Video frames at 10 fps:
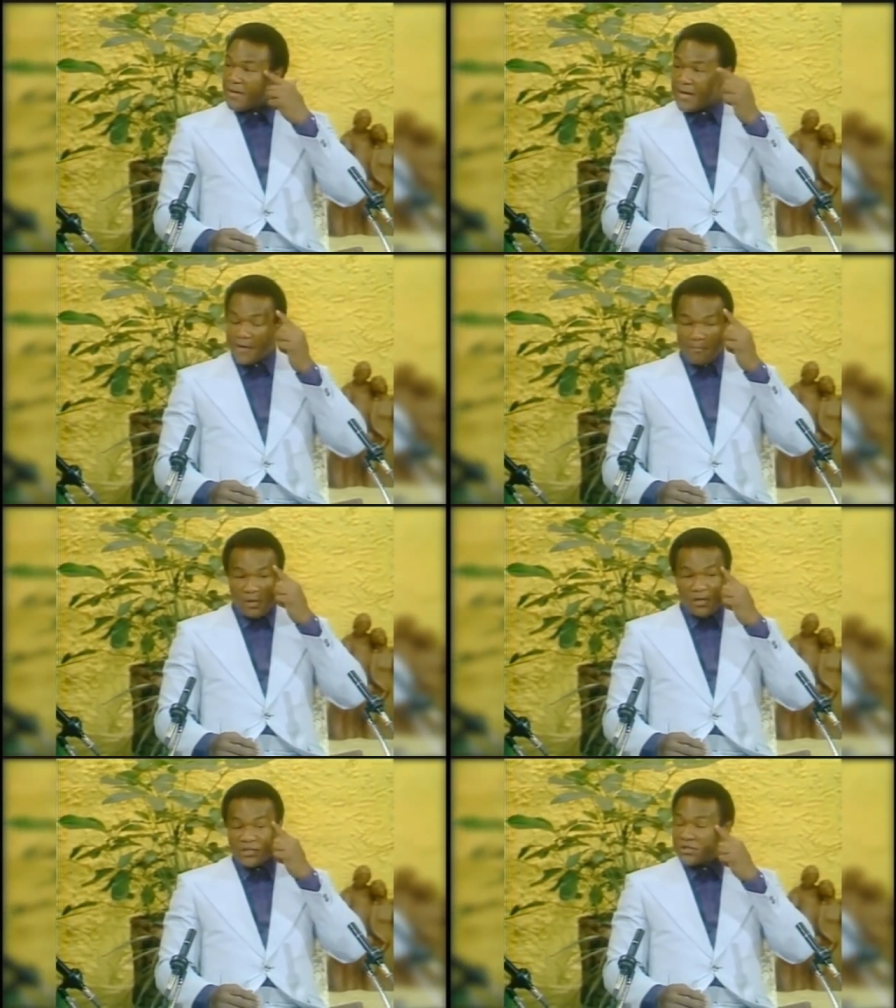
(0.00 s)
And
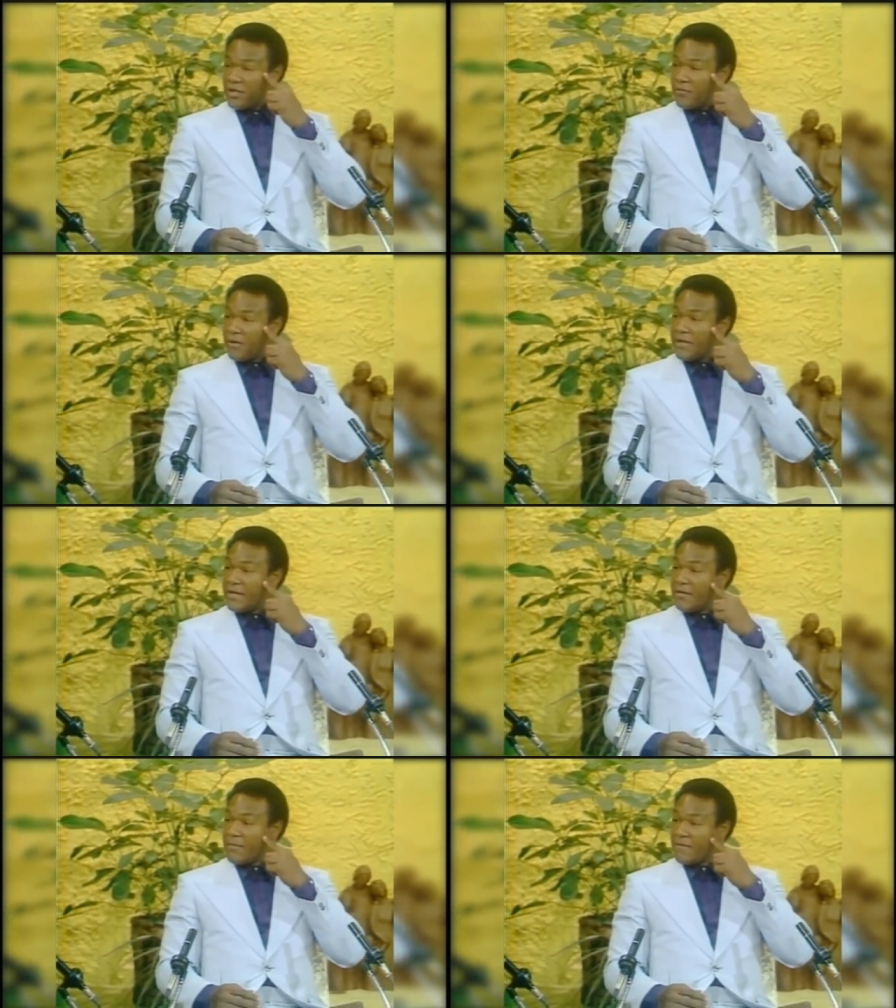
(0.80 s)
blood started running
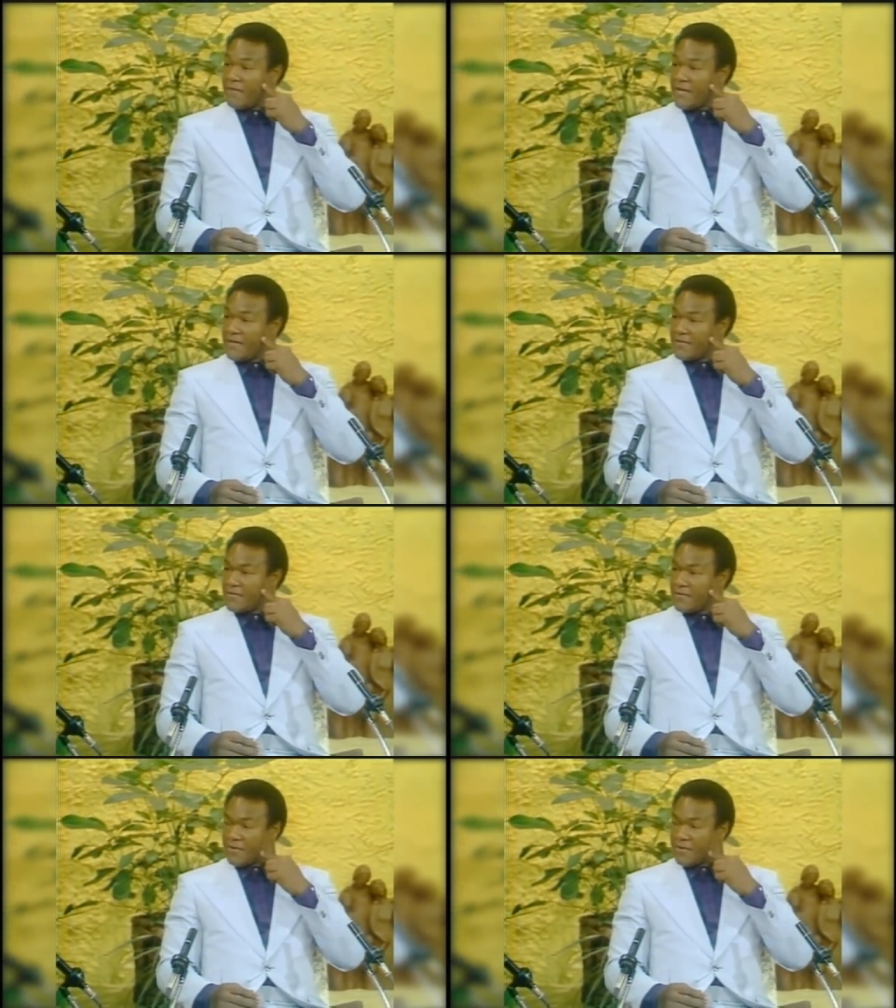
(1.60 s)
down my face.